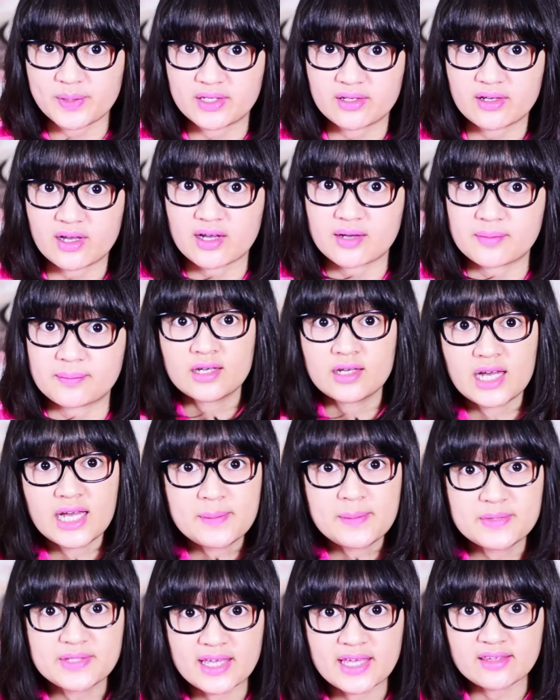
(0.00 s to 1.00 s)
income.
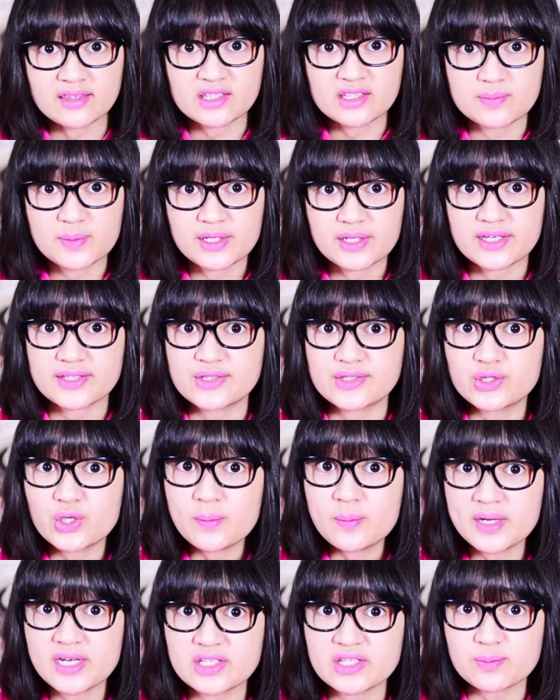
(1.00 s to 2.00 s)
I'm saying this because
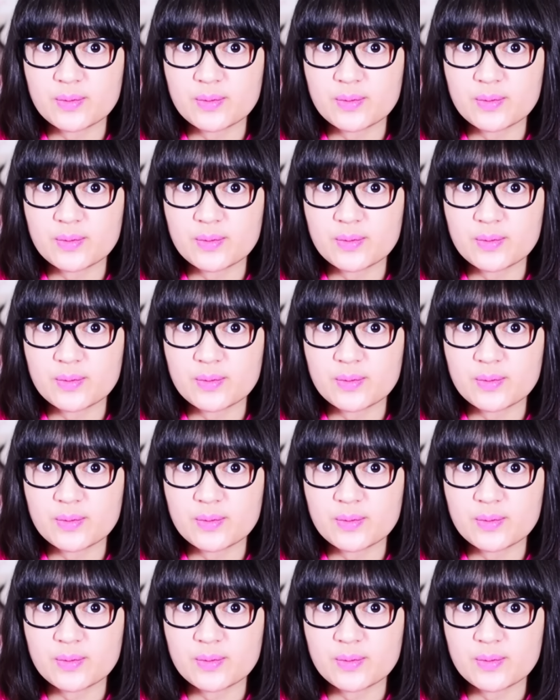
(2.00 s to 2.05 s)
so many